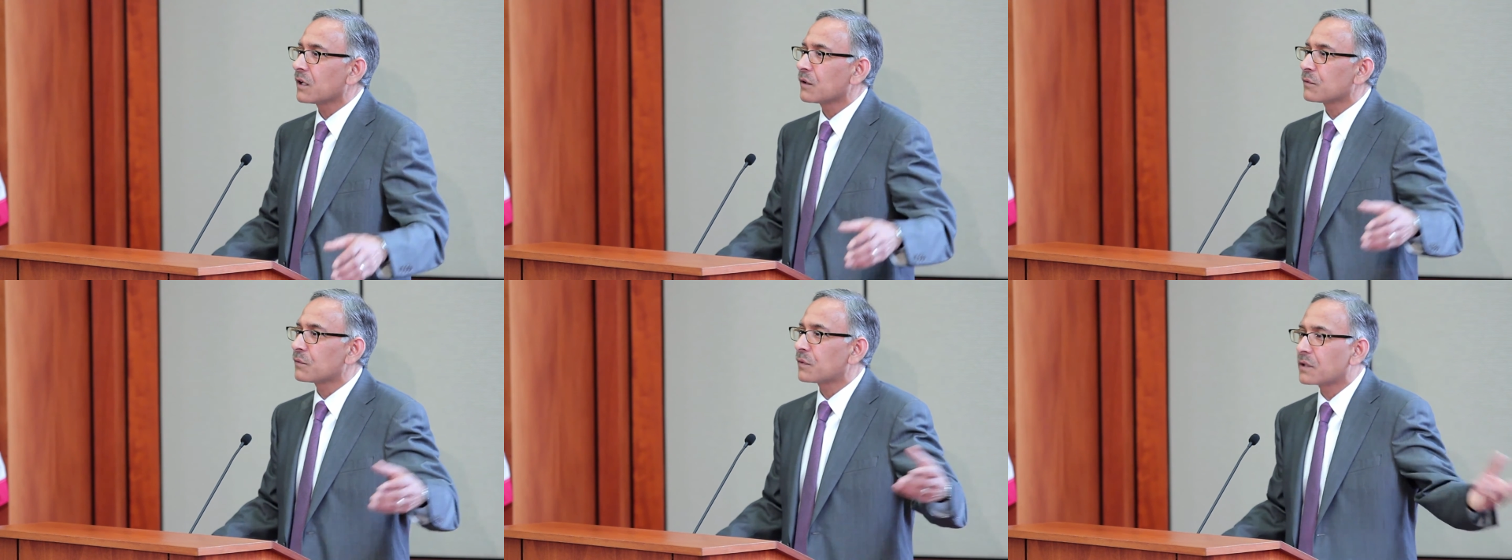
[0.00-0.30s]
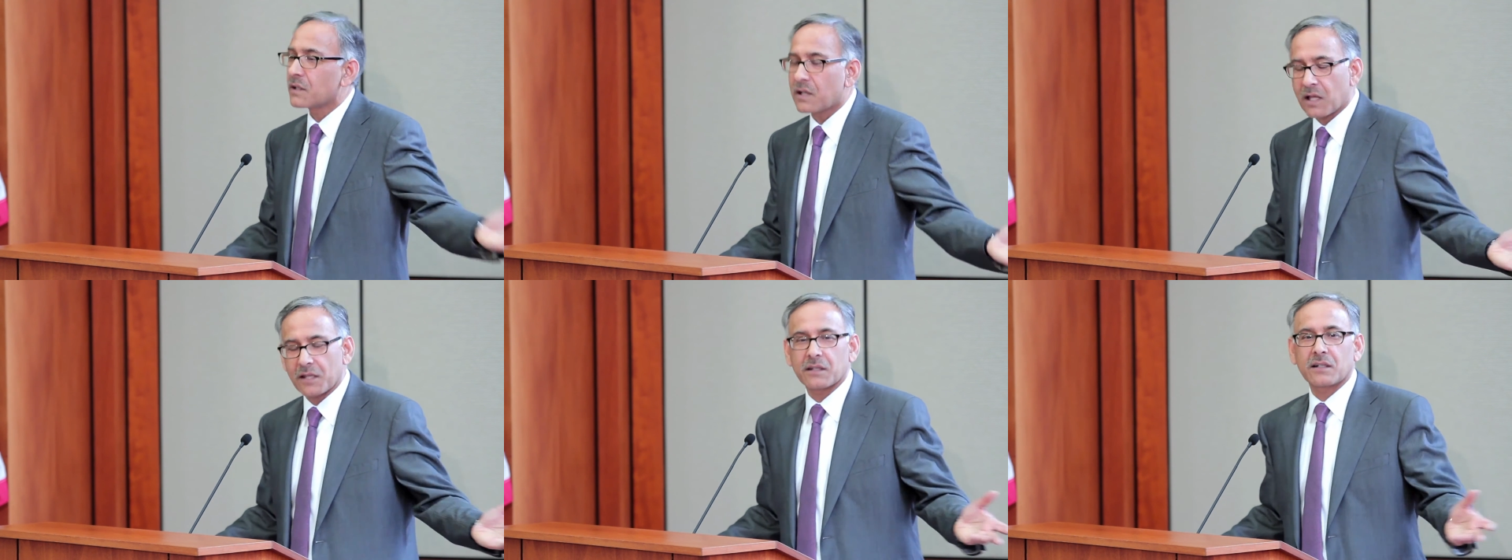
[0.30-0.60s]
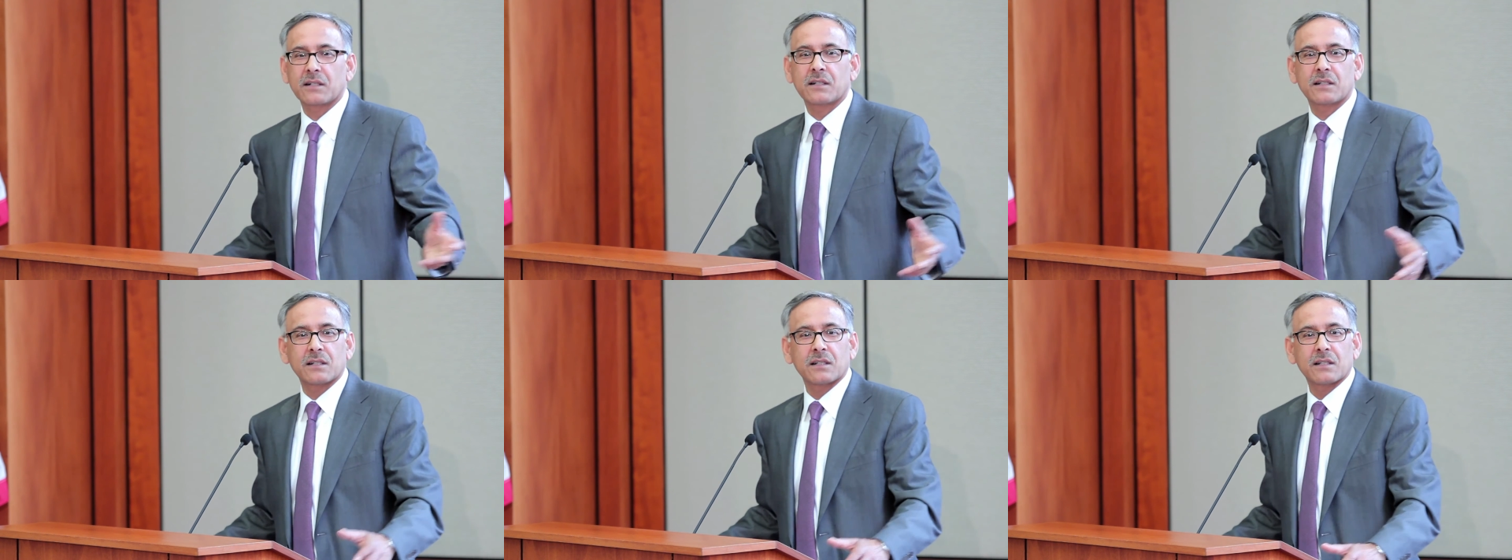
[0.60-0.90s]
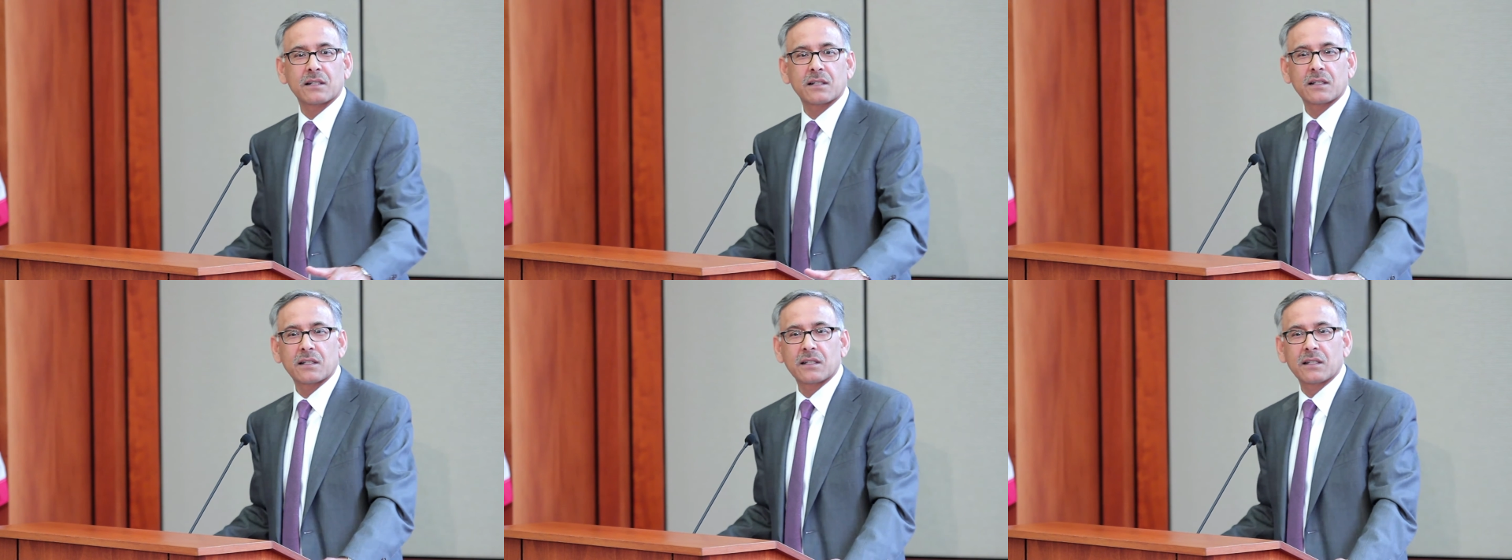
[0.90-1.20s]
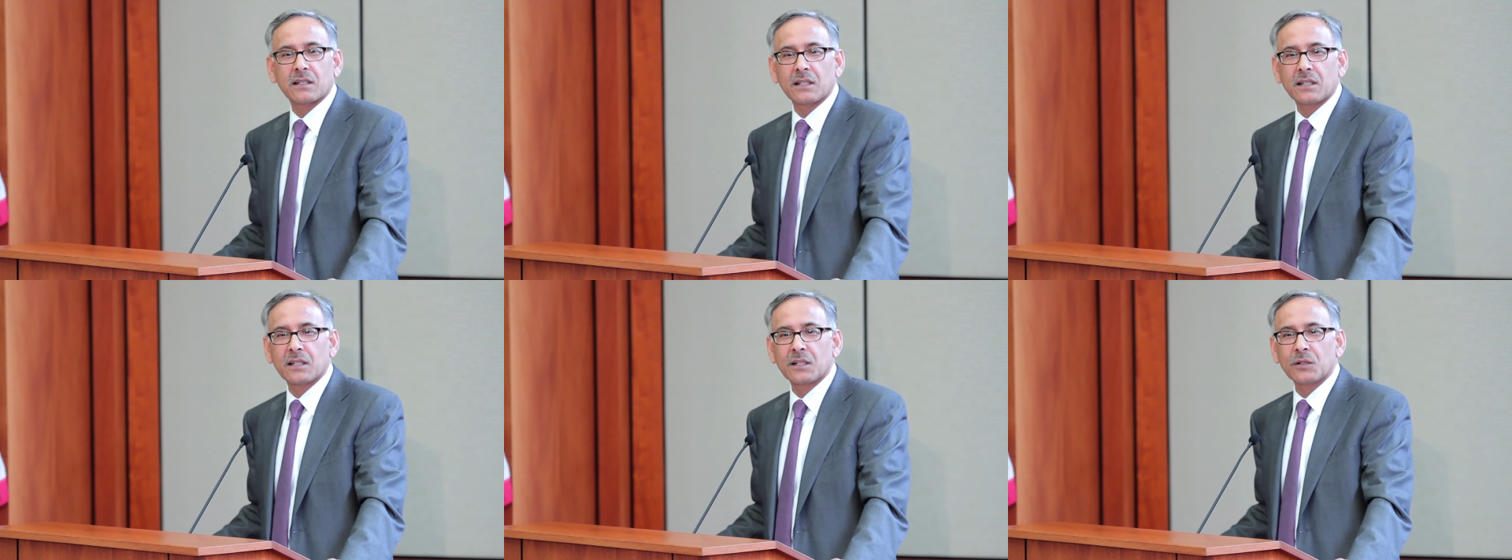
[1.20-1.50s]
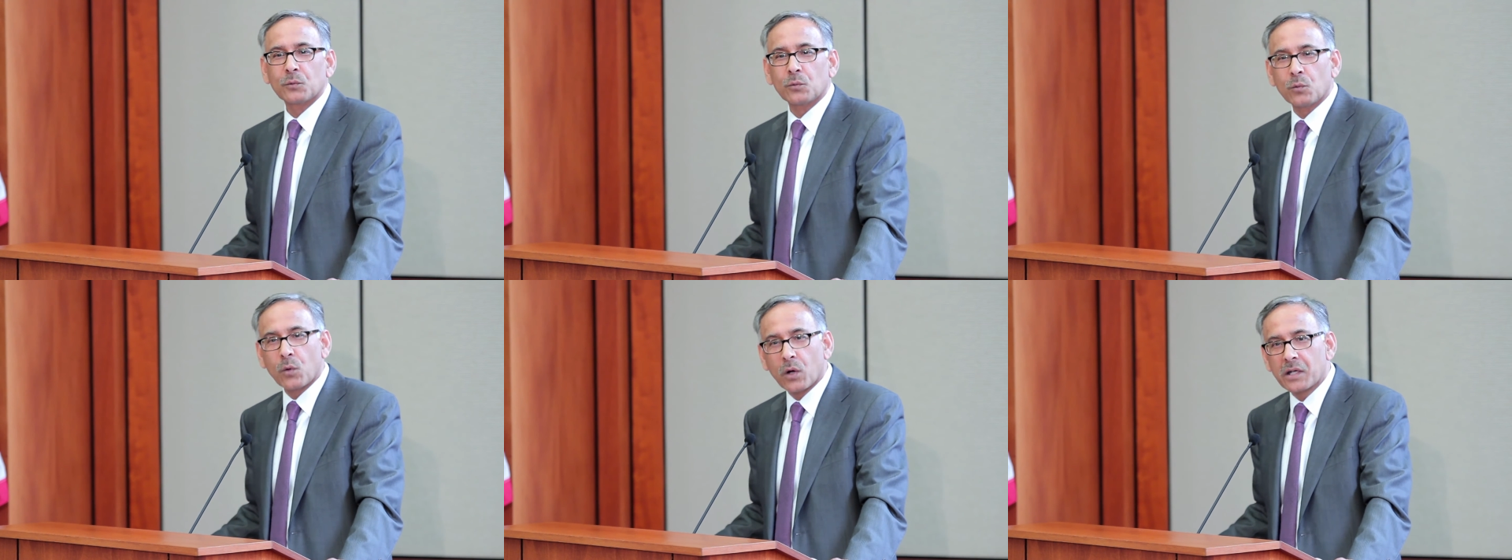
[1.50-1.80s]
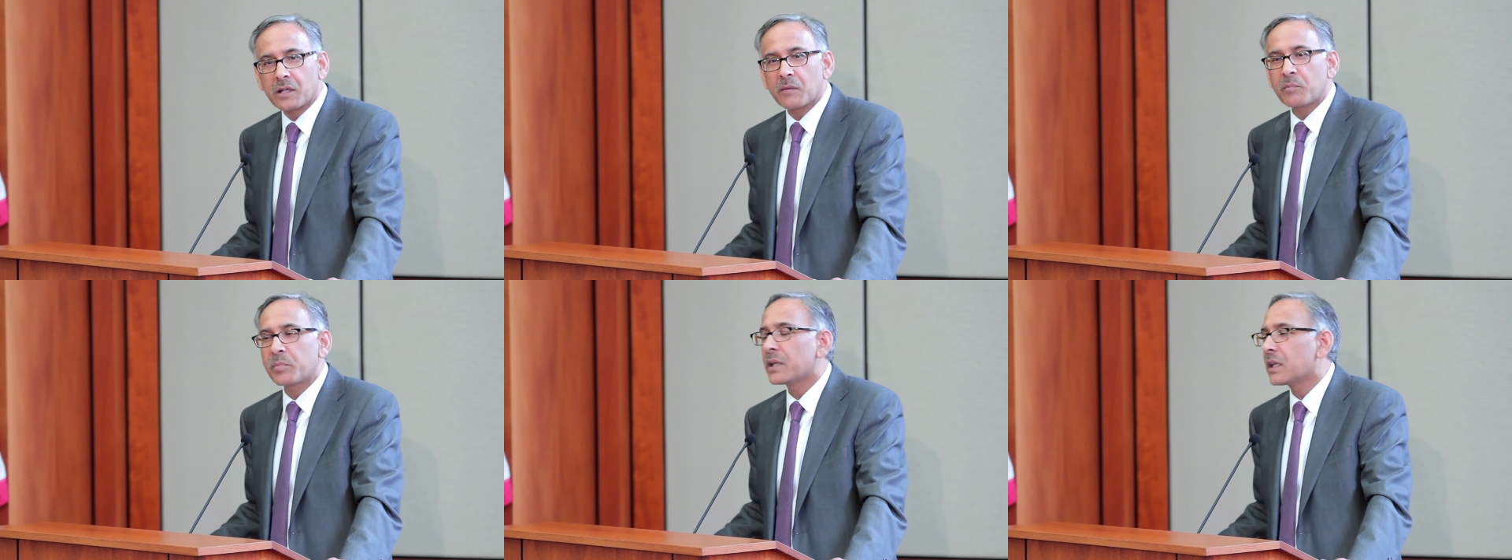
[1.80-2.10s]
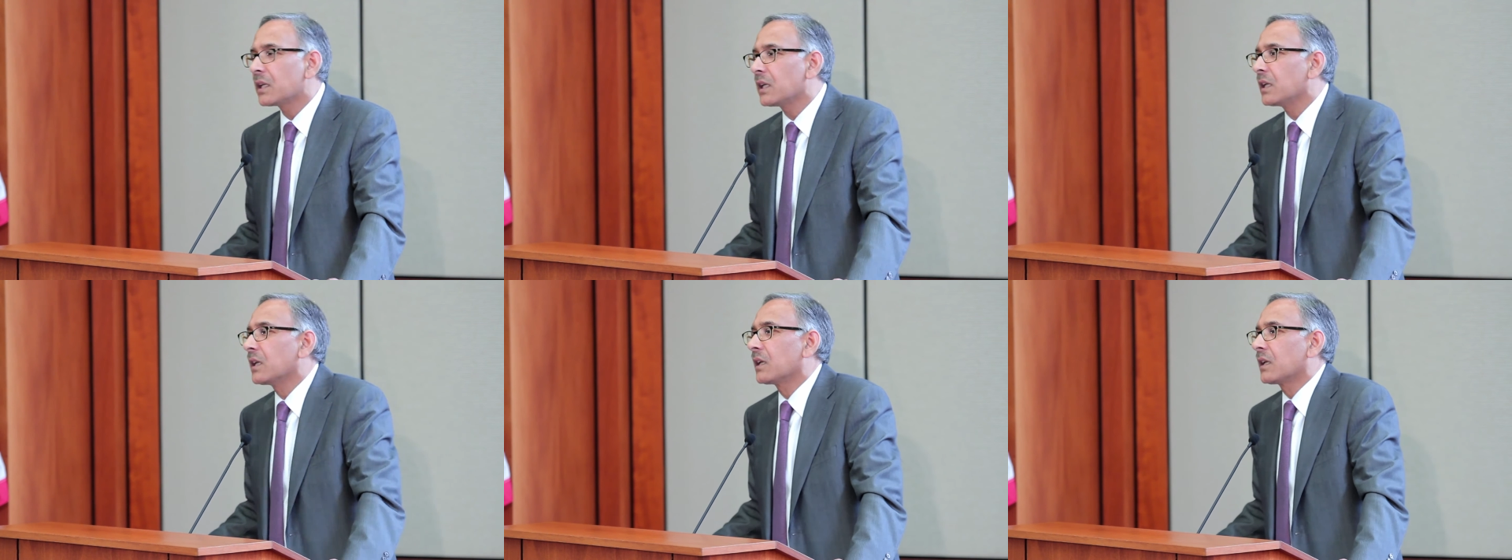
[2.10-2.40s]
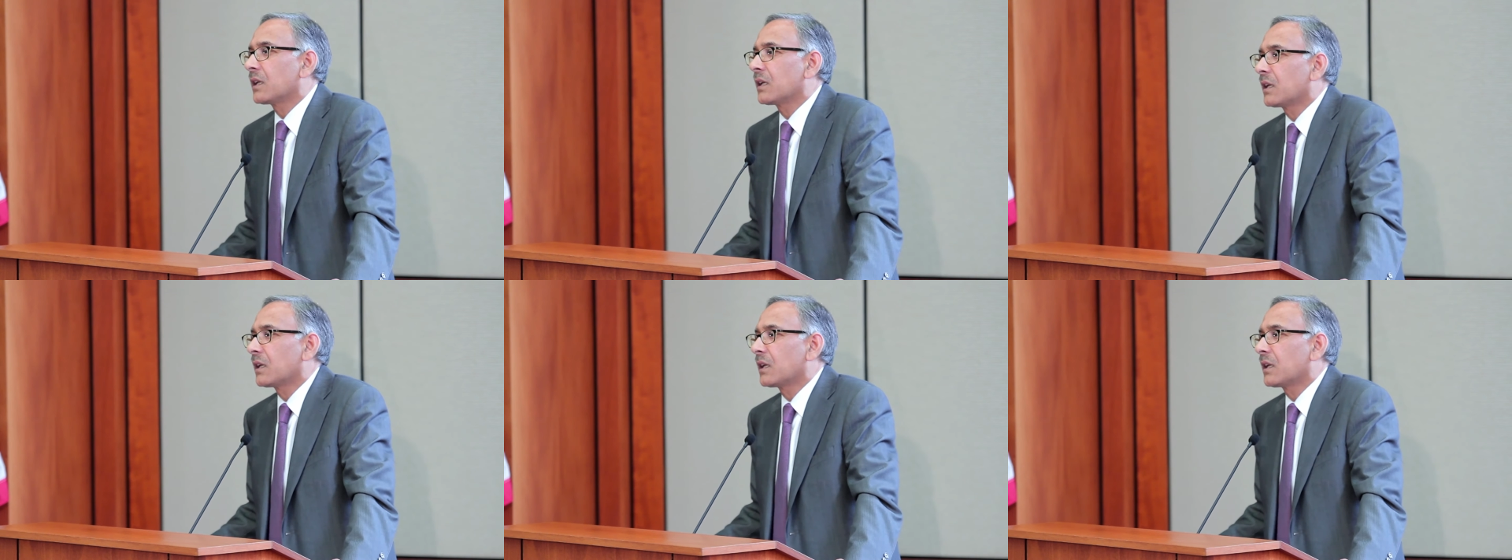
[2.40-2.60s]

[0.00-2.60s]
for another. What a pity.